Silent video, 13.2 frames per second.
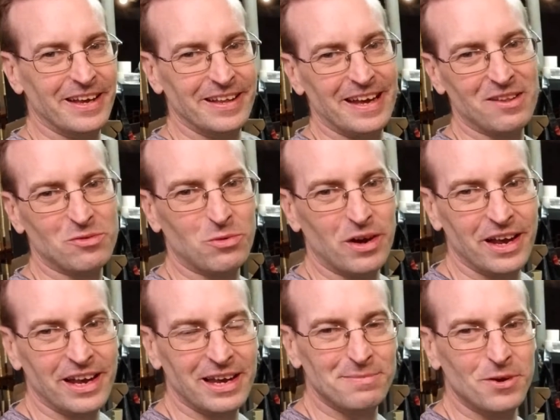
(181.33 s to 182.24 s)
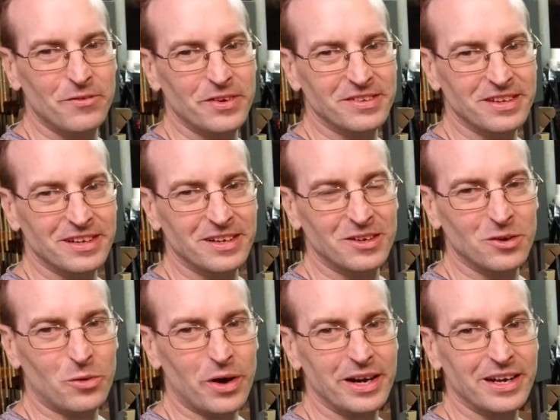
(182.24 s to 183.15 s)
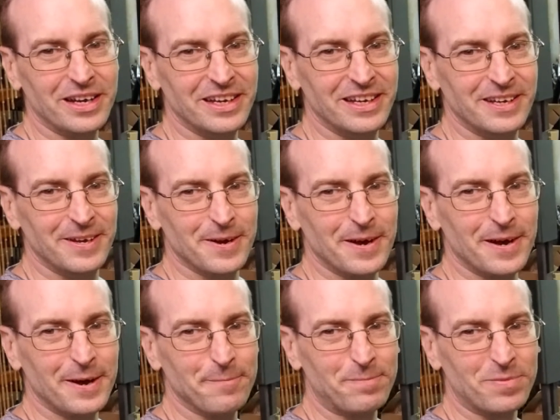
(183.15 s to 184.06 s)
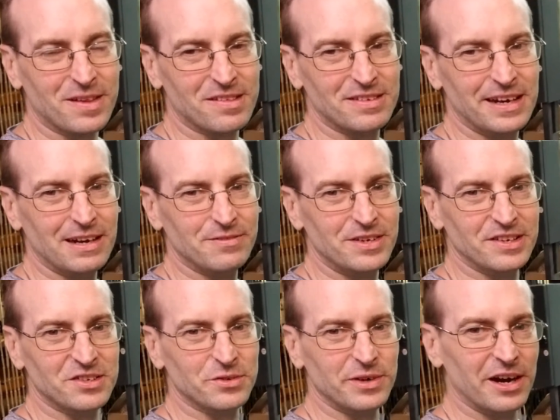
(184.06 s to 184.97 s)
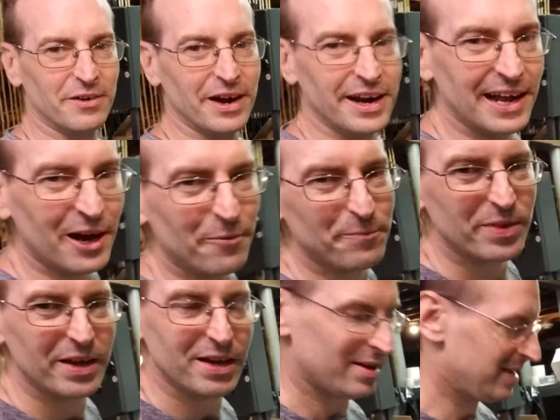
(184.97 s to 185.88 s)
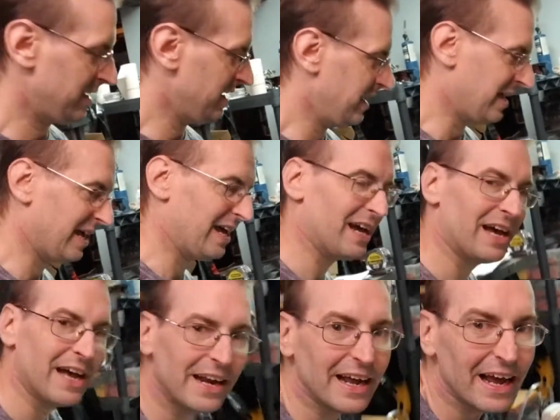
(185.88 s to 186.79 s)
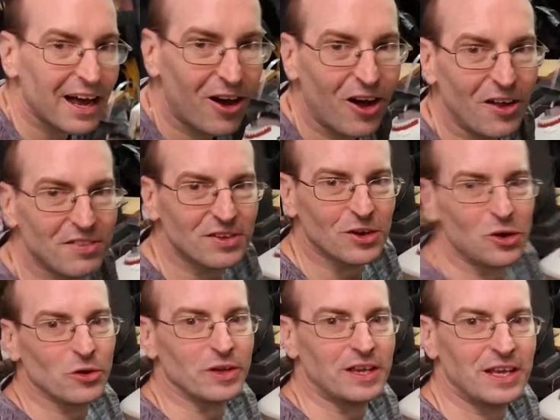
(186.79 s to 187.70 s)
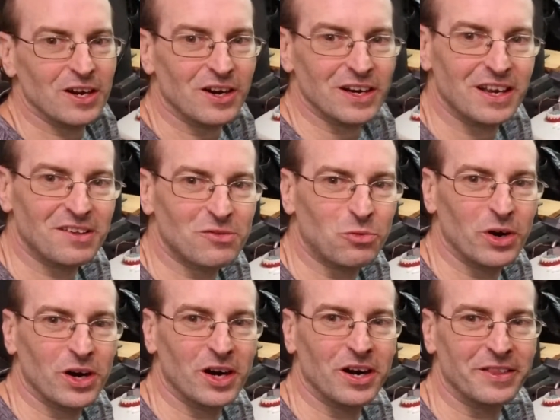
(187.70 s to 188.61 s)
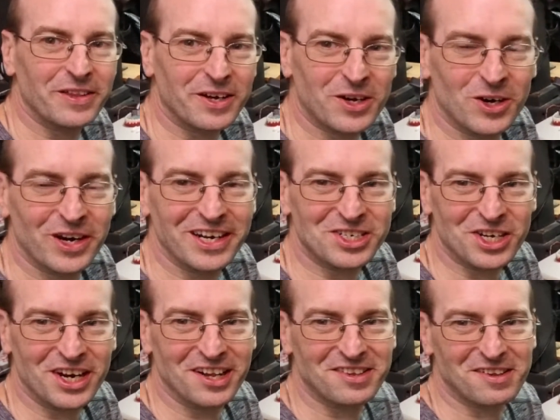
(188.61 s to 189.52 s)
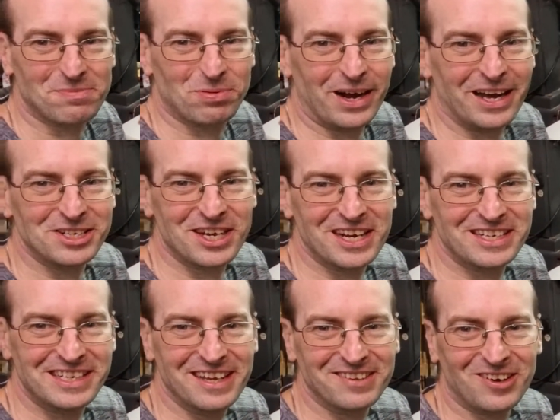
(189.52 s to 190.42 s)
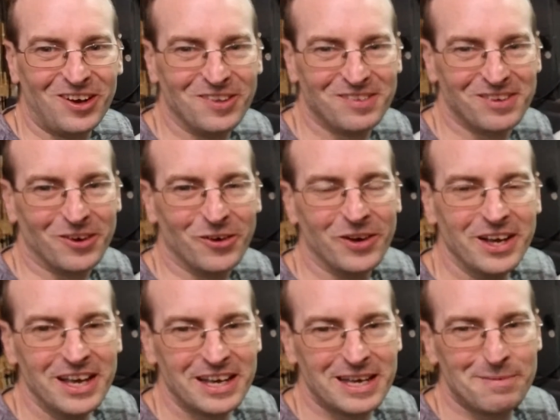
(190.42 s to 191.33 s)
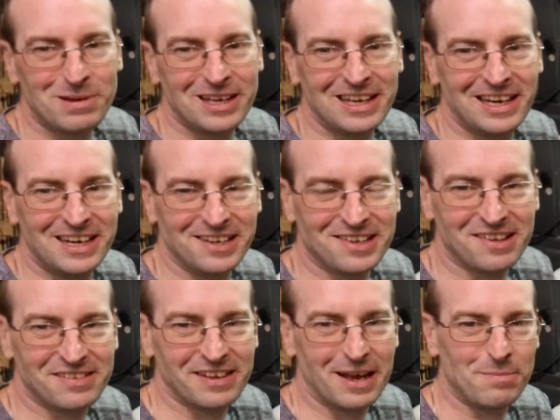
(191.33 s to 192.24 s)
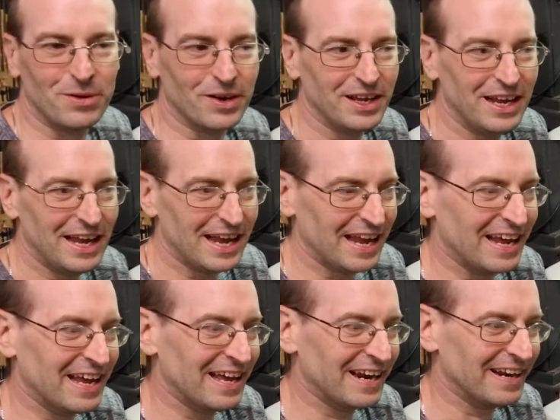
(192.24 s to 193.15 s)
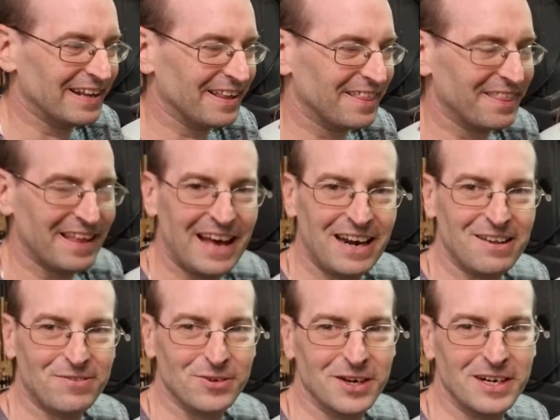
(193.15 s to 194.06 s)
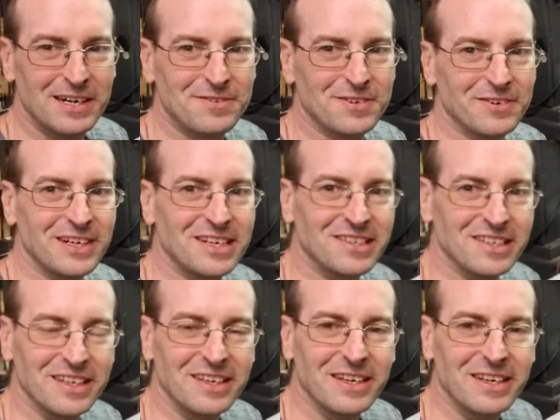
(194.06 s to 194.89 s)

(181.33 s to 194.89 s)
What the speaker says: that's why InMove is in quite a state of disarray right now. And also, here is where the current Genesis project is, also completely disassembled, and that is for a different reason.